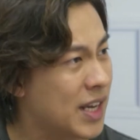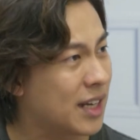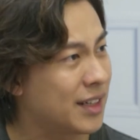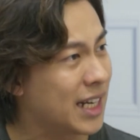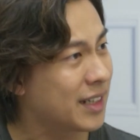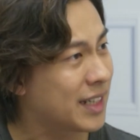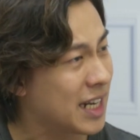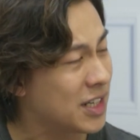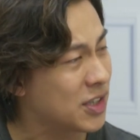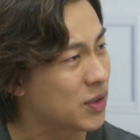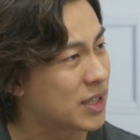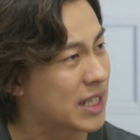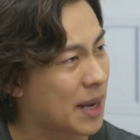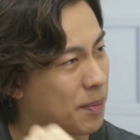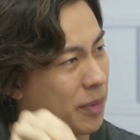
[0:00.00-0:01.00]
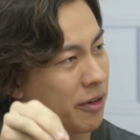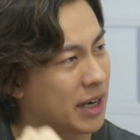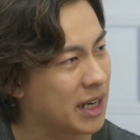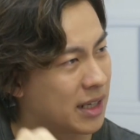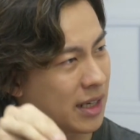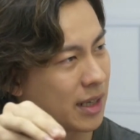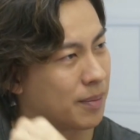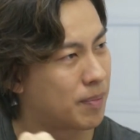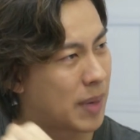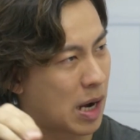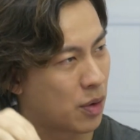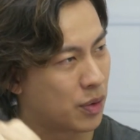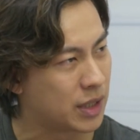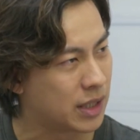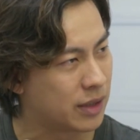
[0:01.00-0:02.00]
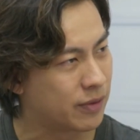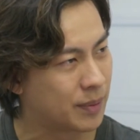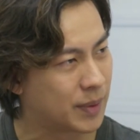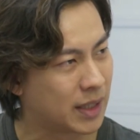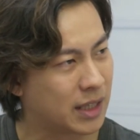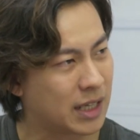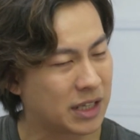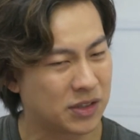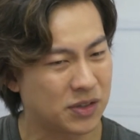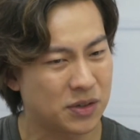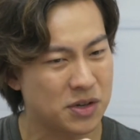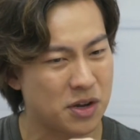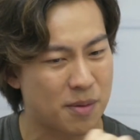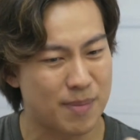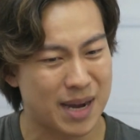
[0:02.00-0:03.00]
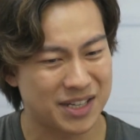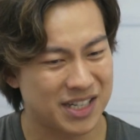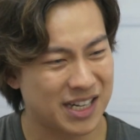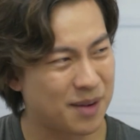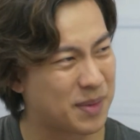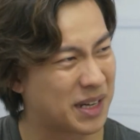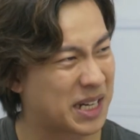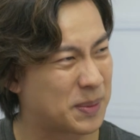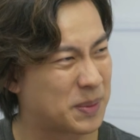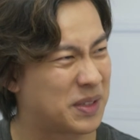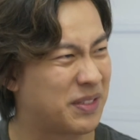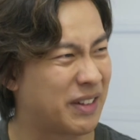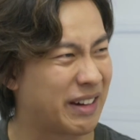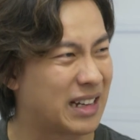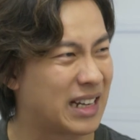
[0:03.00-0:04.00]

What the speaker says: that tends to separate the powder from the thing. So your matcha becomes very